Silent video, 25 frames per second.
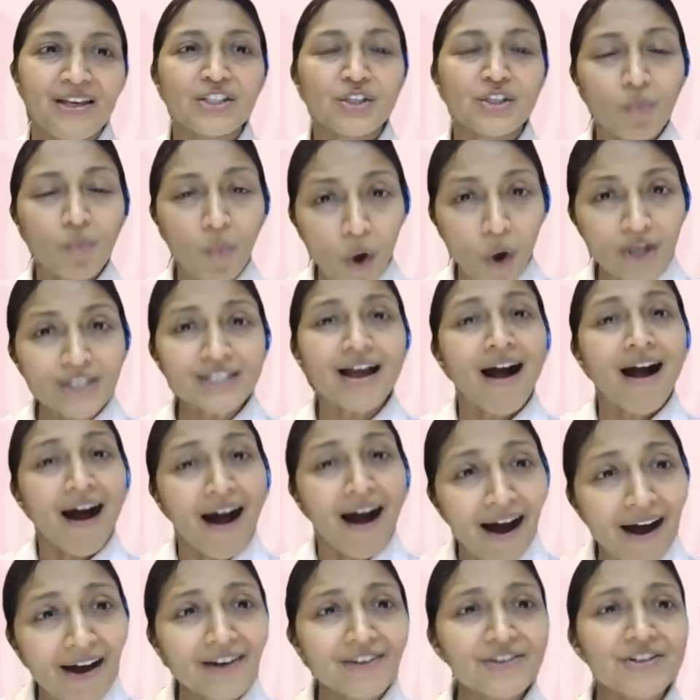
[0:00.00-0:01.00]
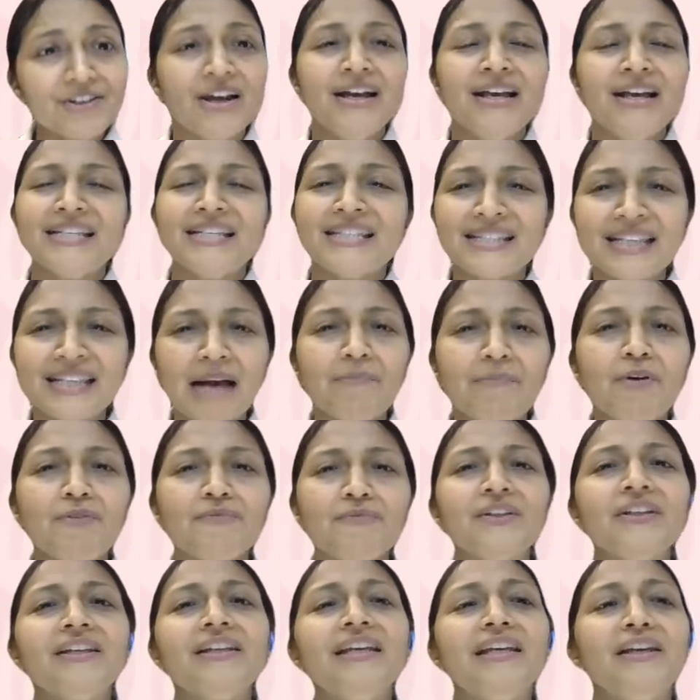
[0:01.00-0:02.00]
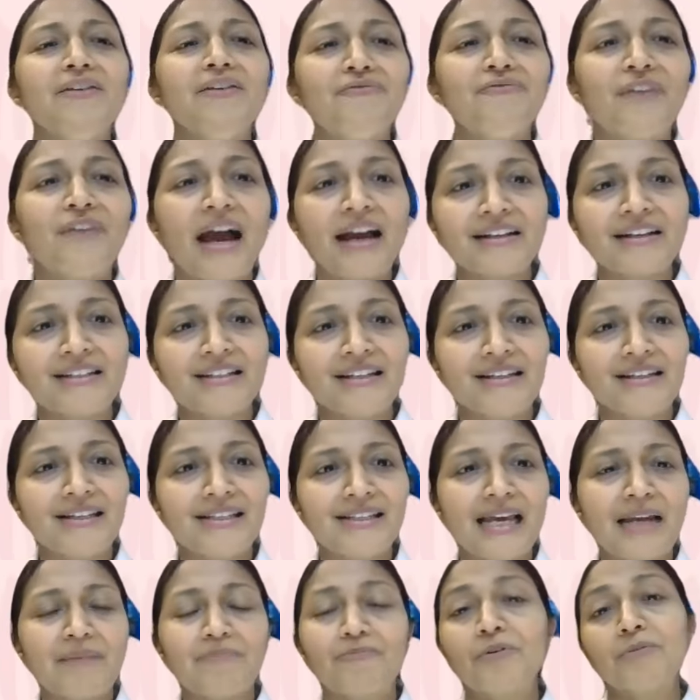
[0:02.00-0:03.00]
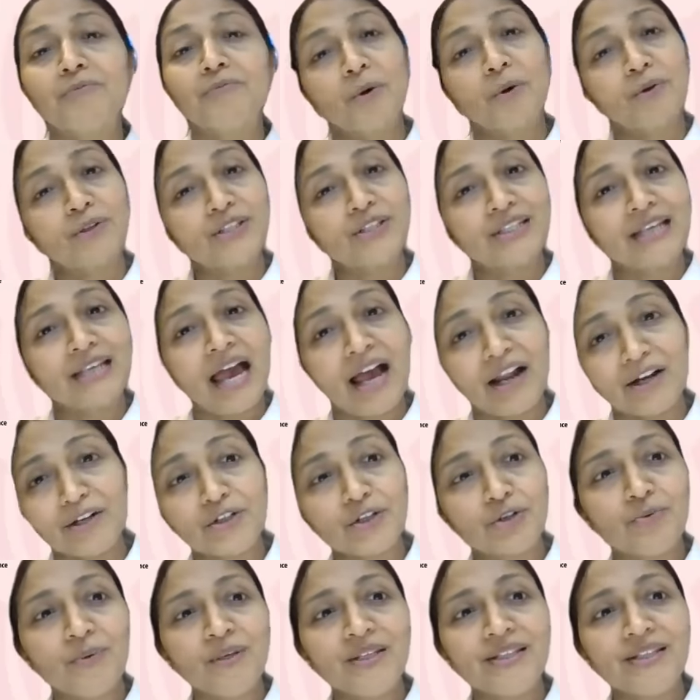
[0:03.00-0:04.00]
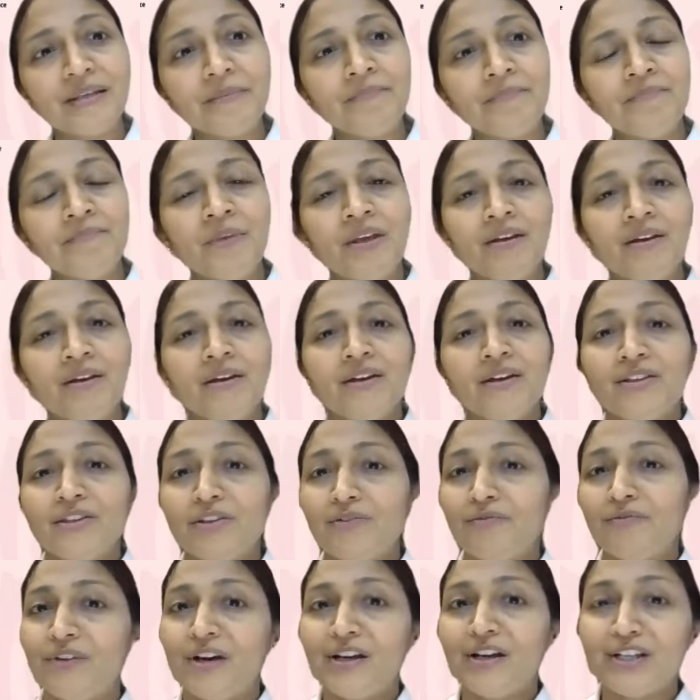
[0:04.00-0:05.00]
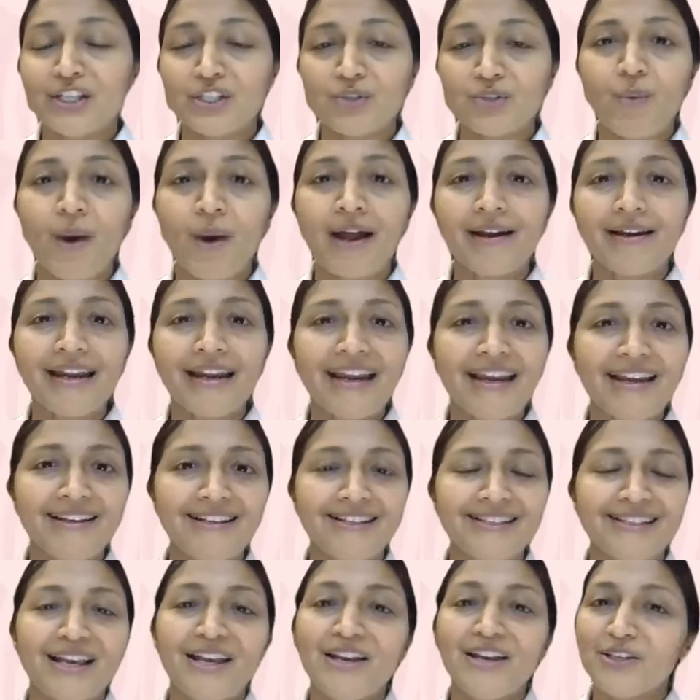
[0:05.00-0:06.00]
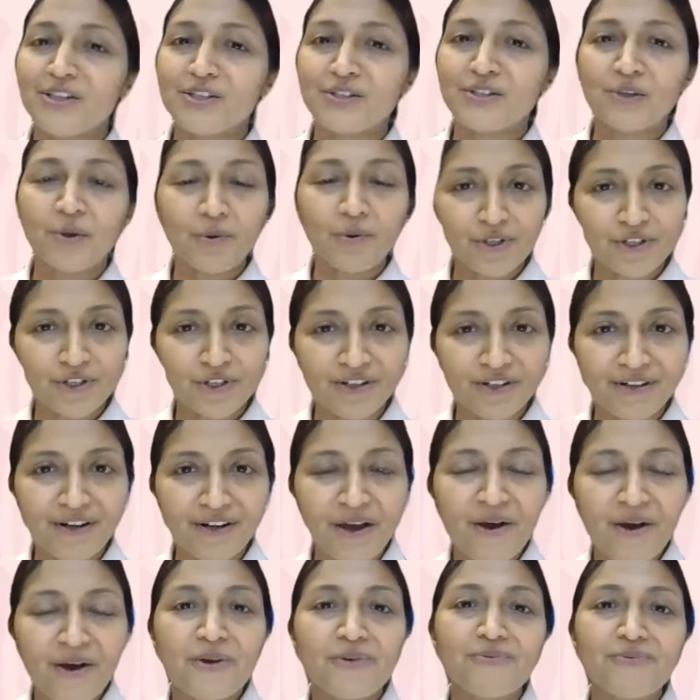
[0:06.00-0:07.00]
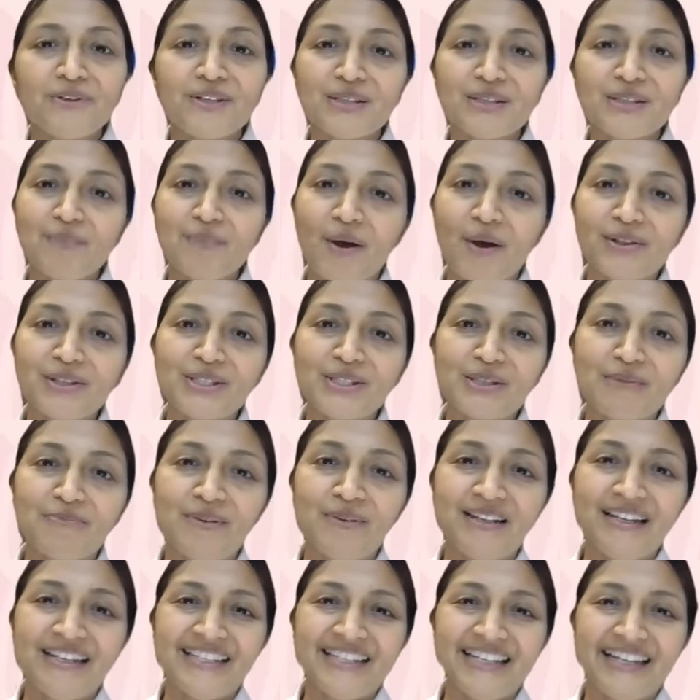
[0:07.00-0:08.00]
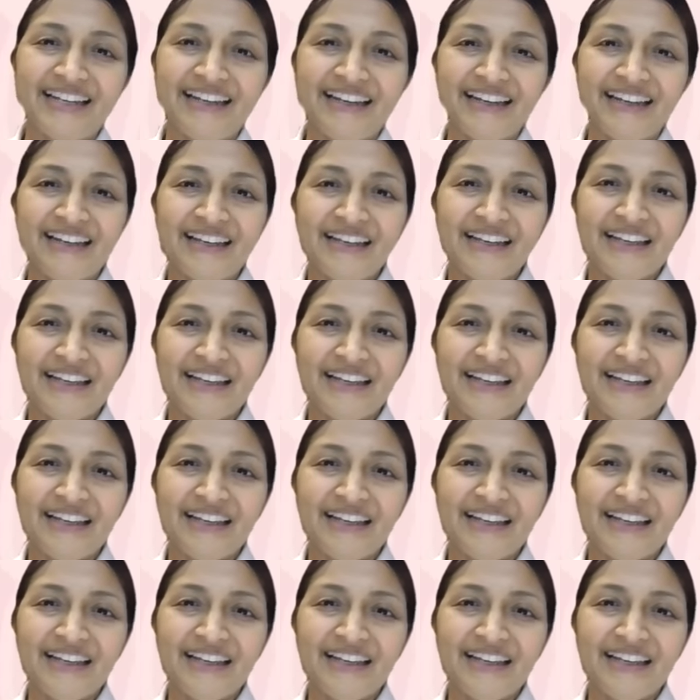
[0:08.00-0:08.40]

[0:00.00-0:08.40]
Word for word: So what are some of the key factors that promotes altruism? The first one is social responsibility.